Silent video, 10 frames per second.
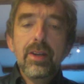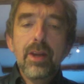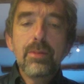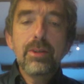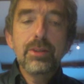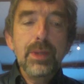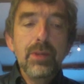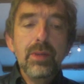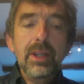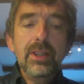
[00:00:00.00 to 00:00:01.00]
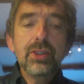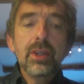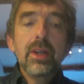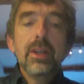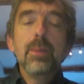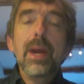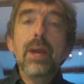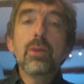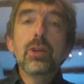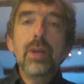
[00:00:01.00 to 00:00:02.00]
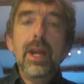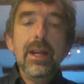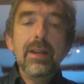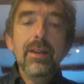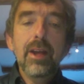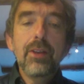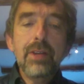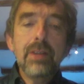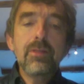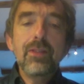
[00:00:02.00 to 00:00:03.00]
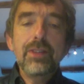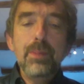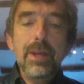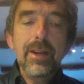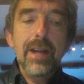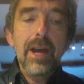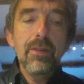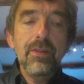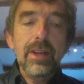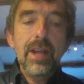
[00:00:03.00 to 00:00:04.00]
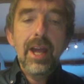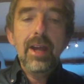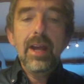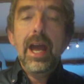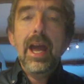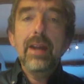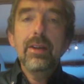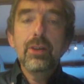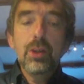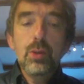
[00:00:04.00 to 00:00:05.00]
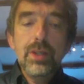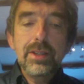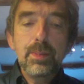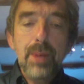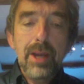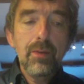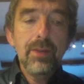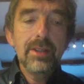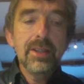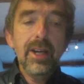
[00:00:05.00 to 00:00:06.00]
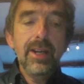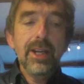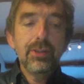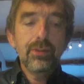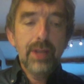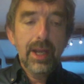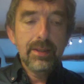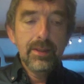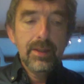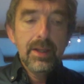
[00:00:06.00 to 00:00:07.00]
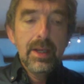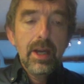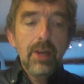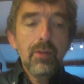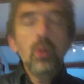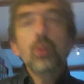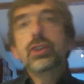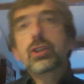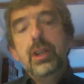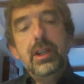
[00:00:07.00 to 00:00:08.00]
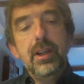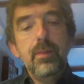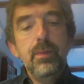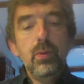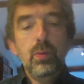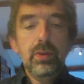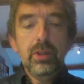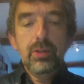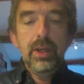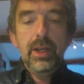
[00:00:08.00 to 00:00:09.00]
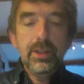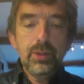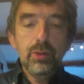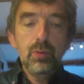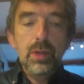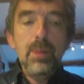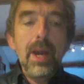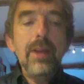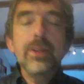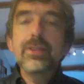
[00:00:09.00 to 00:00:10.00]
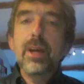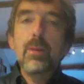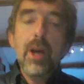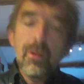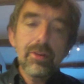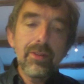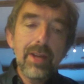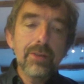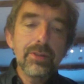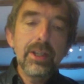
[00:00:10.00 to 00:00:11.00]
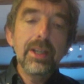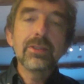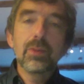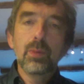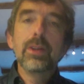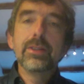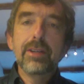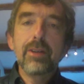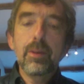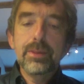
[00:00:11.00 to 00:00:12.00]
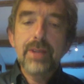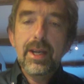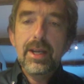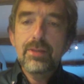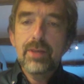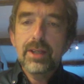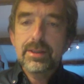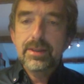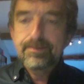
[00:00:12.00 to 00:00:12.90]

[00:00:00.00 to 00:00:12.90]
number has been reached, the bank would create 350 billion out of thin air and use it to pay off the entire national debt. And of course the Greek government would agree to repay the sum after 1,000 years with 0% interest.